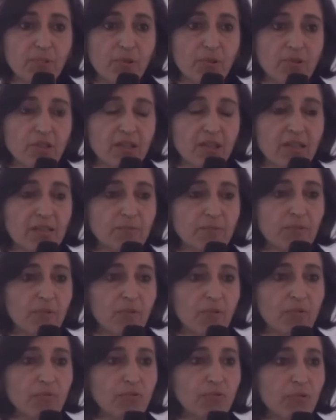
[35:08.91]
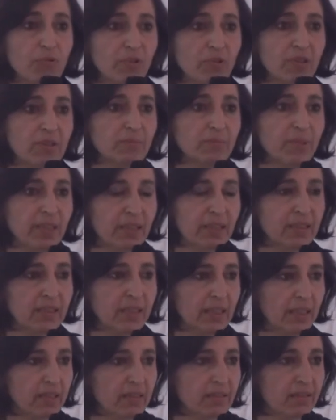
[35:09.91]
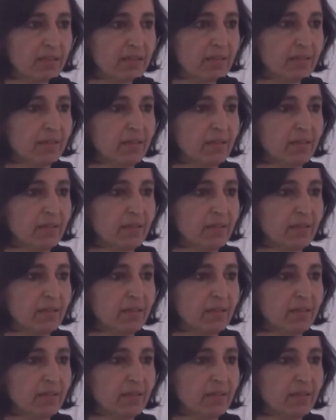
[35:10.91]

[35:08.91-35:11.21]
projects for rural buildings.